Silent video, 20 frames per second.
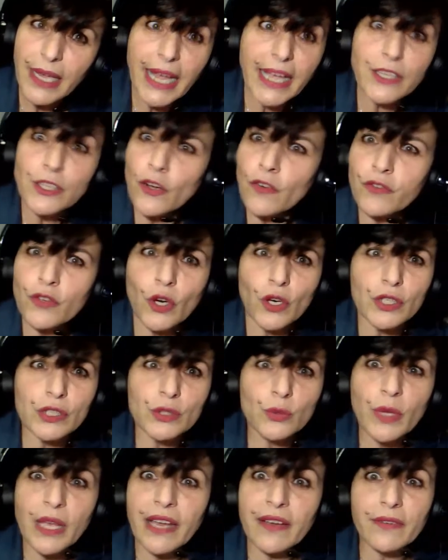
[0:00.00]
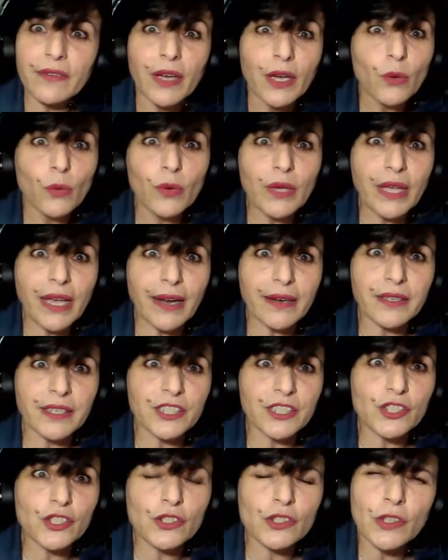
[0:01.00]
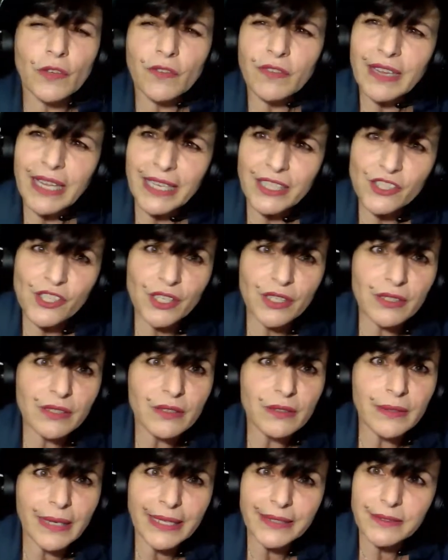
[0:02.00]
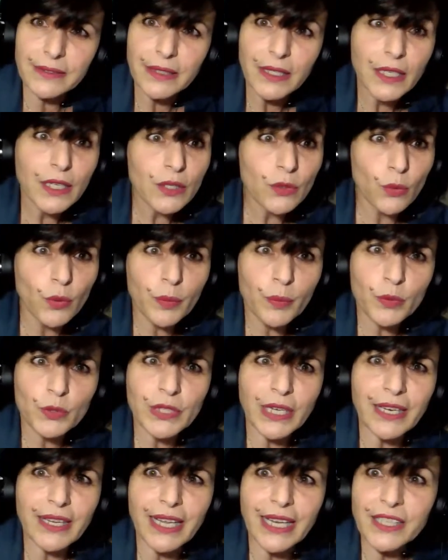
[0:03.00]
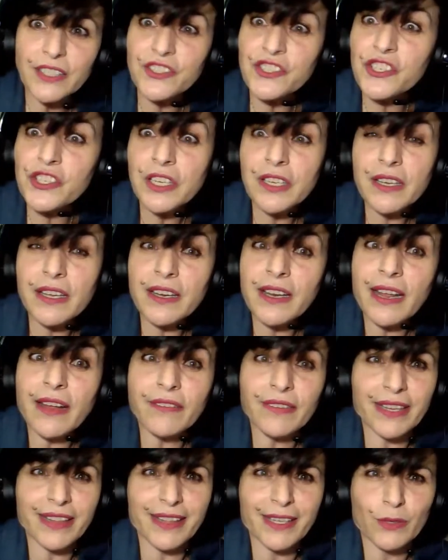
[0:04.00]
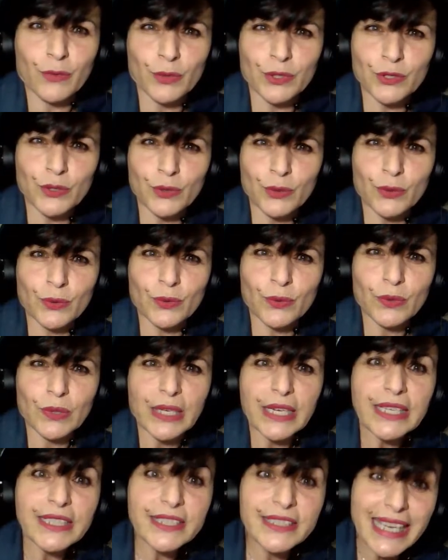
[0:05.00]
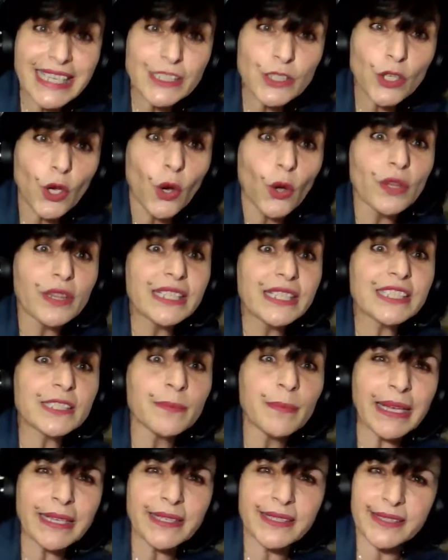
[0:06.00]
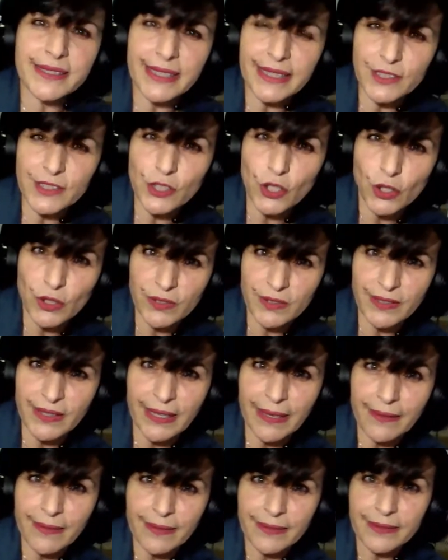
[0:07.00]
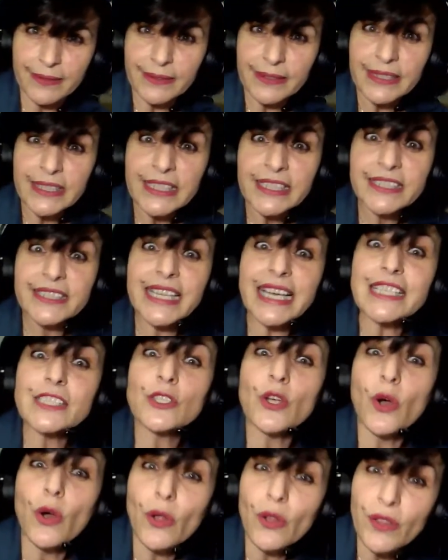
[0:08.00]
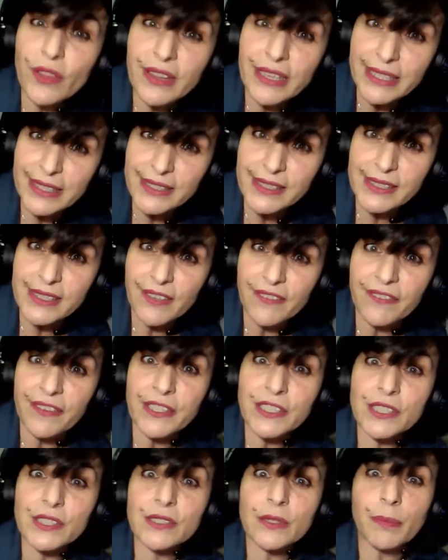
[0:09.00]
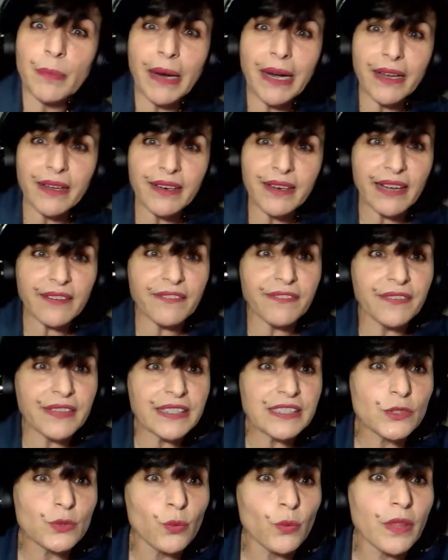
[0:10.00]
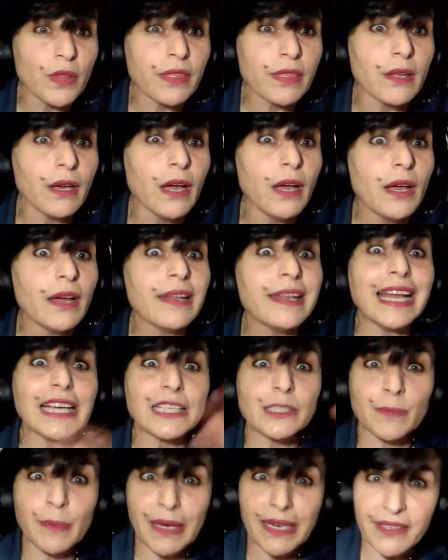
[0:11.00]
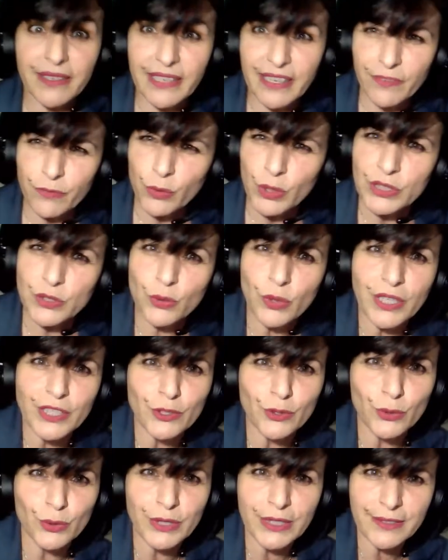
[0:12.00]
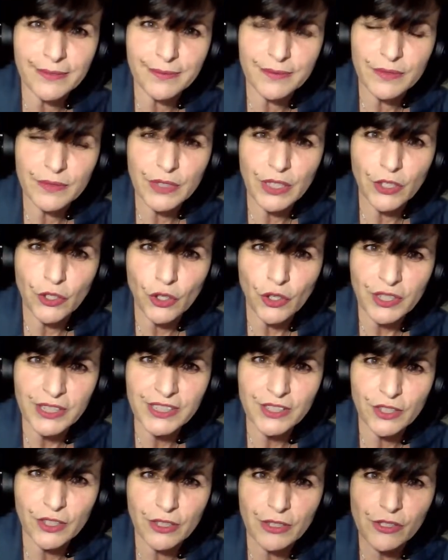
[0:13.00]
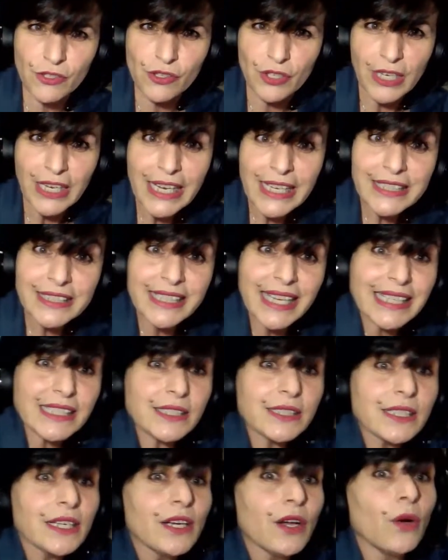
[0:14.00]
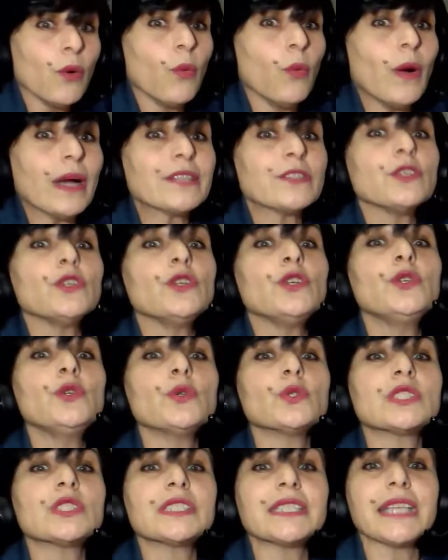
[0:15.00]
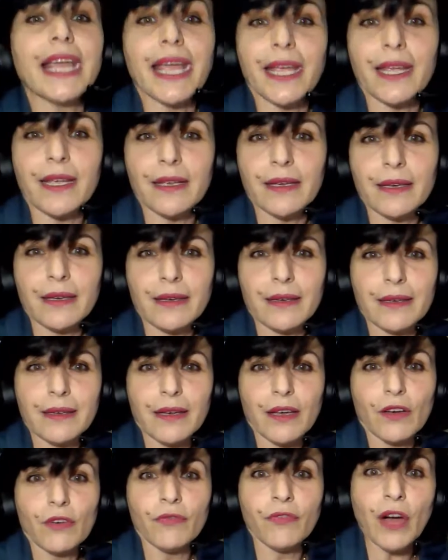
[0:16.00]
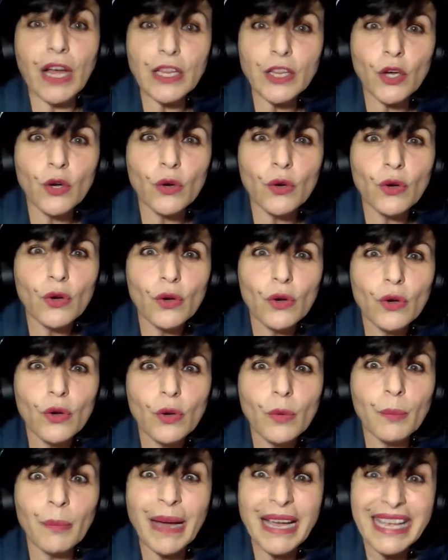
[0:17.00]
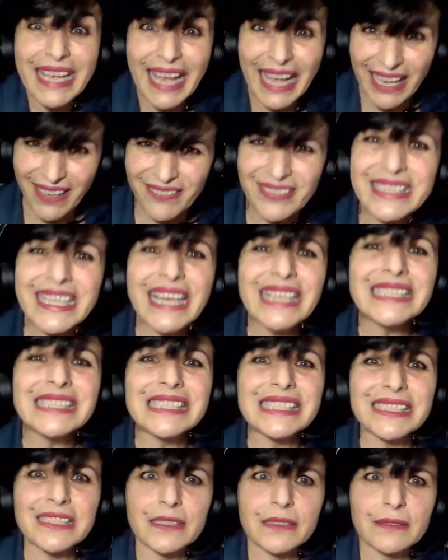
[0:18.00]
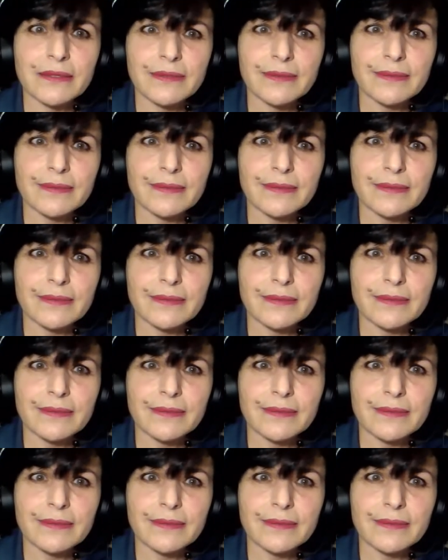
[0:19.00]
And of course, we are creatures of logic, right? We put our logic in everything we do. Does all this make sense altogether? Does all this first paragraph fits with the last paragraph what you are doing in your research? Does what you say follow by evidence?